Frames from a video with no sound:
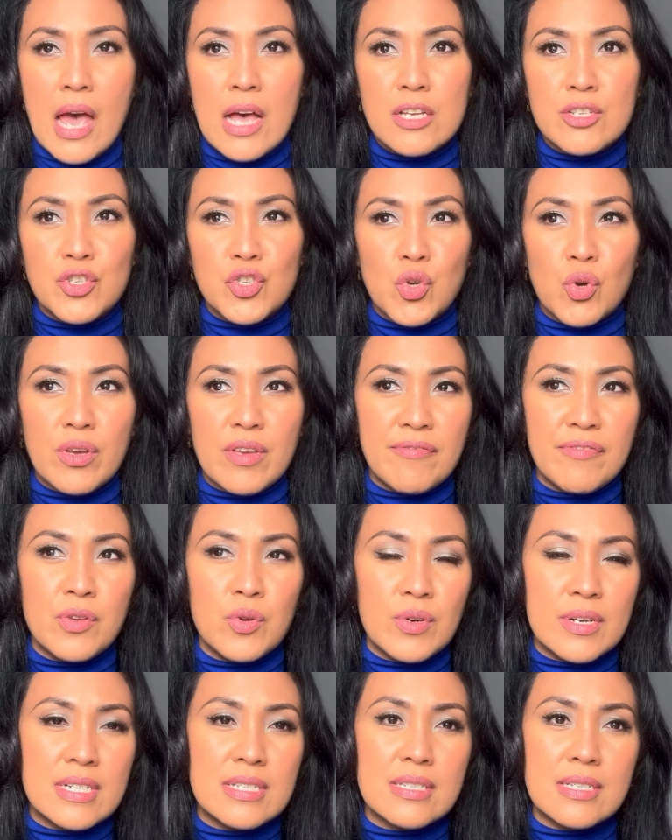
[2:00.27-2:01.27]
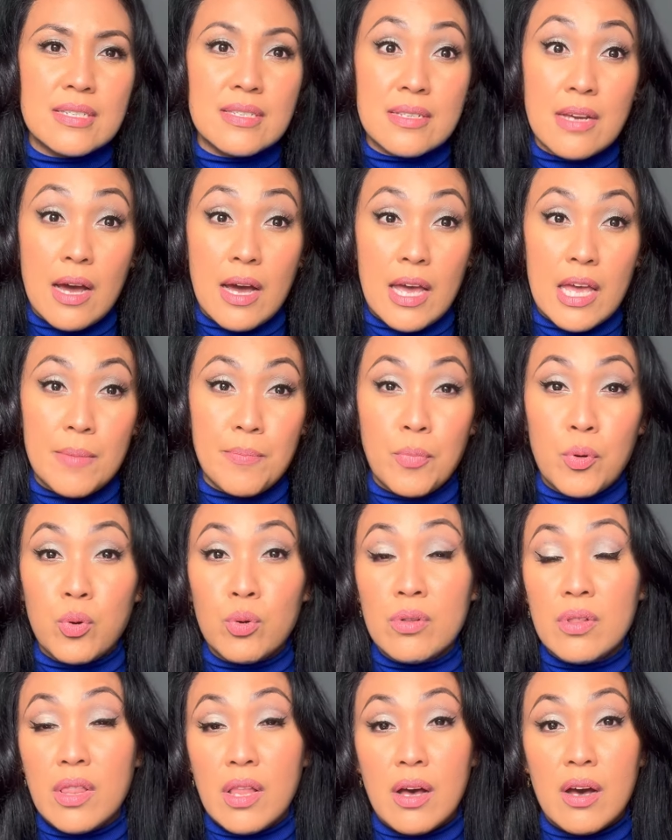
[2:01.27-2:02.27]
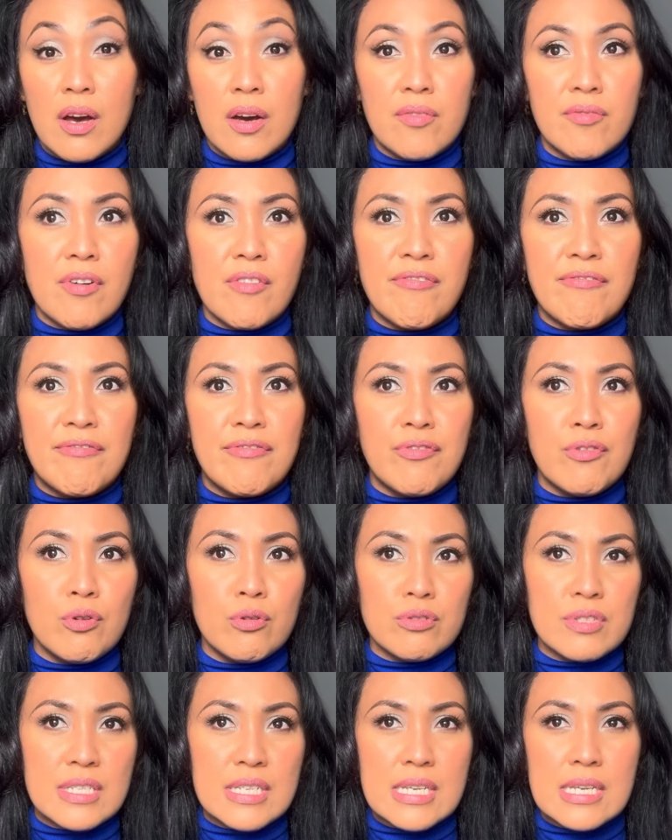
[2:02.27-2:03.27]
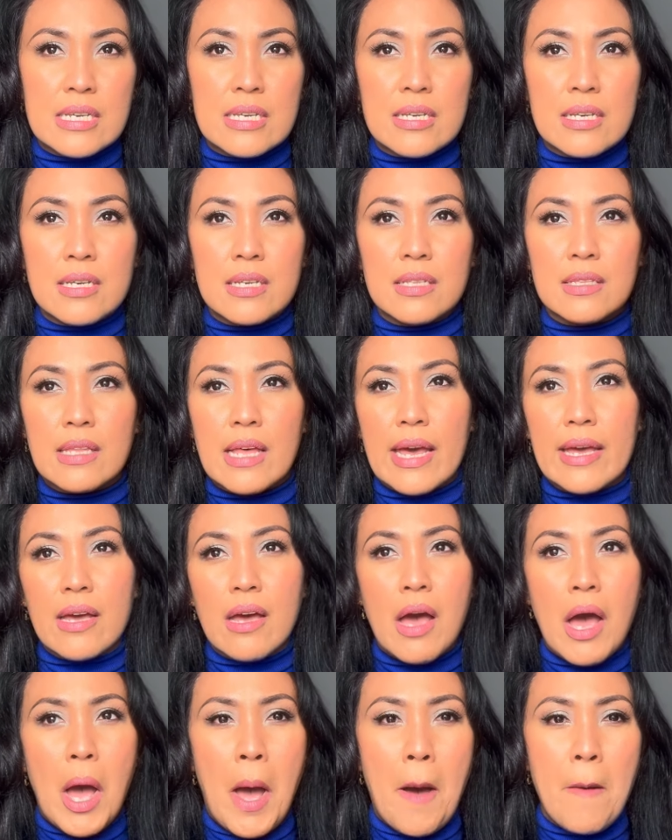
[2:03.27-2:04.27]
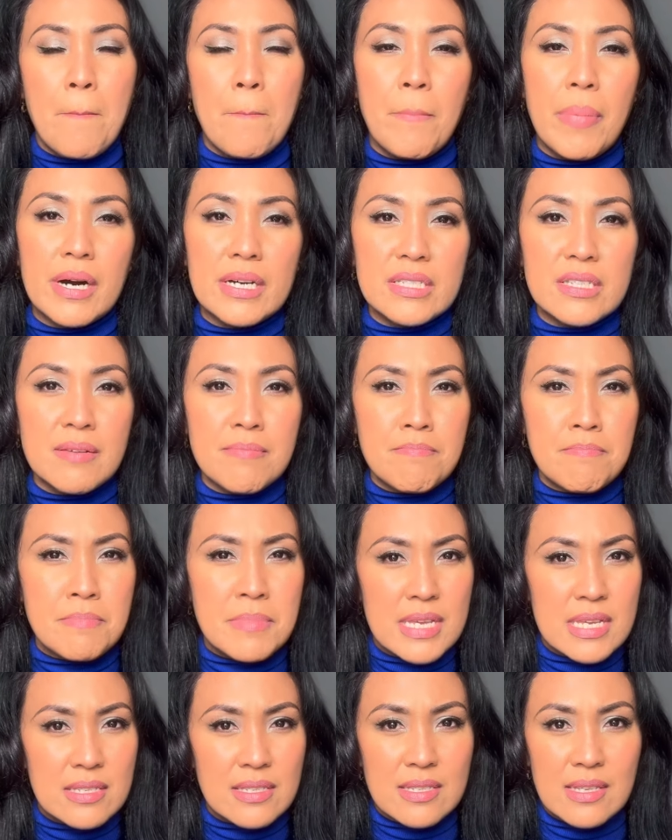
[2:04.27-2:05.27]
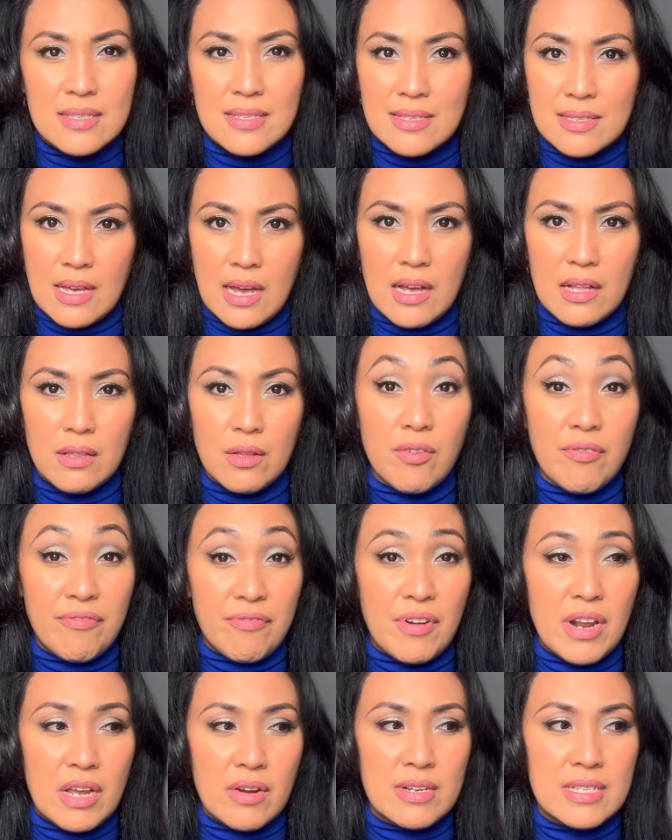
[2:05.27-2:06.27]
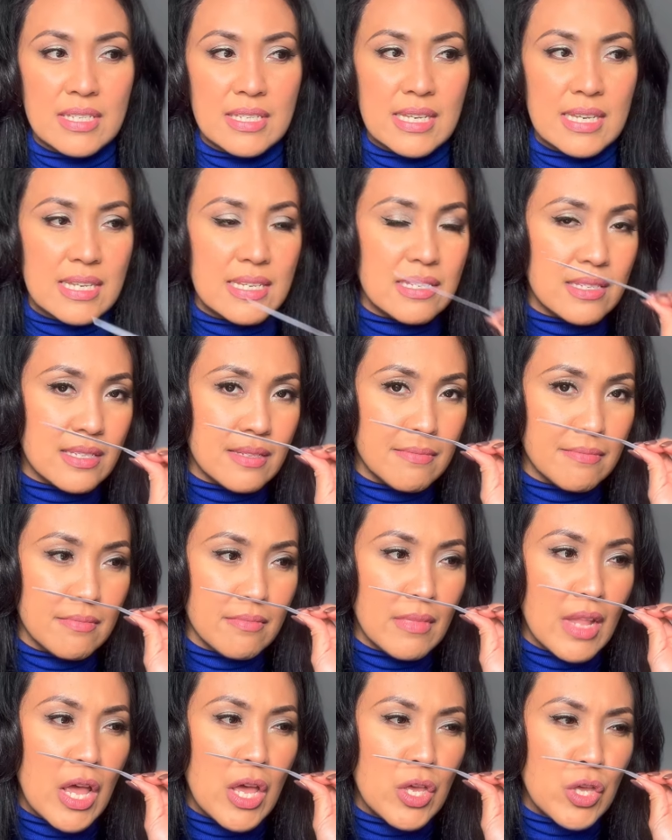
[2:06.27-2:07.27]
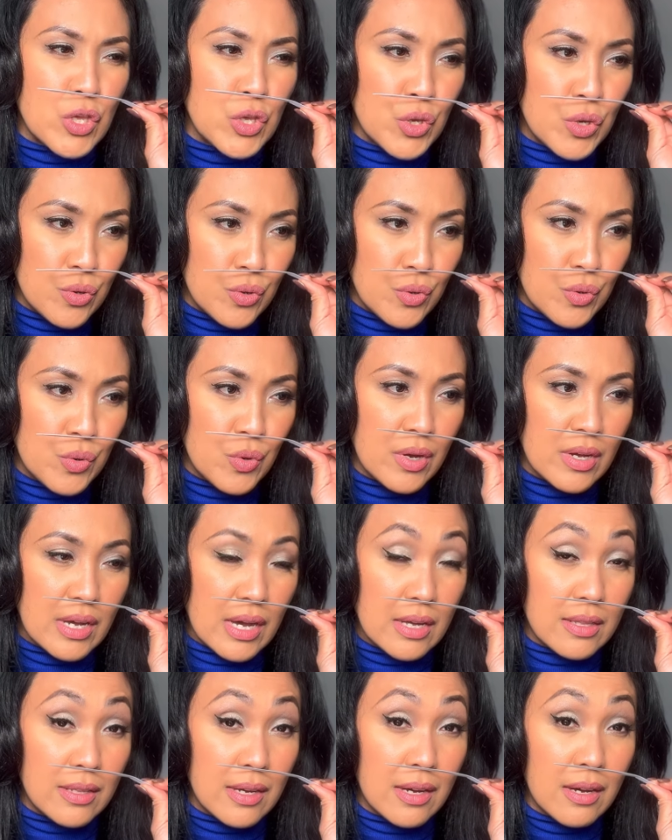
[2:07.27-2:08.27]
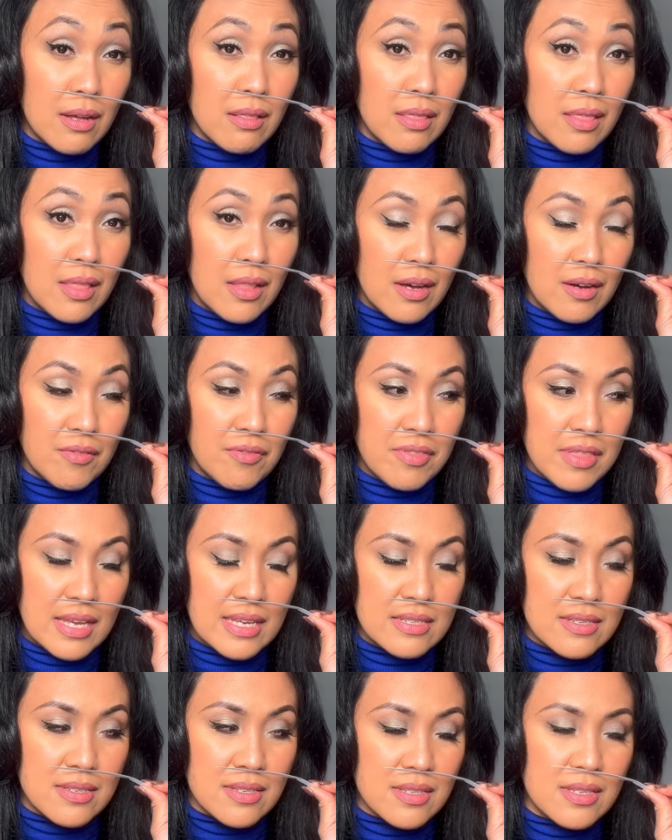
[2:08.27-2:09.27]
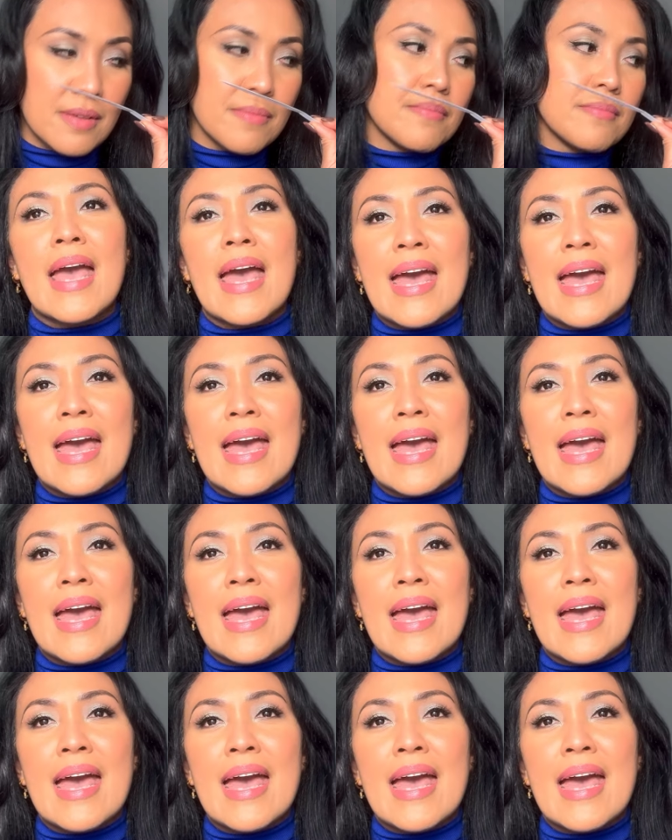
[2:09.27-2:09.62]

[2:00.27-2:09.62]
So if you are the type who love fruity, like body mist style of fragrances, you gonna love this.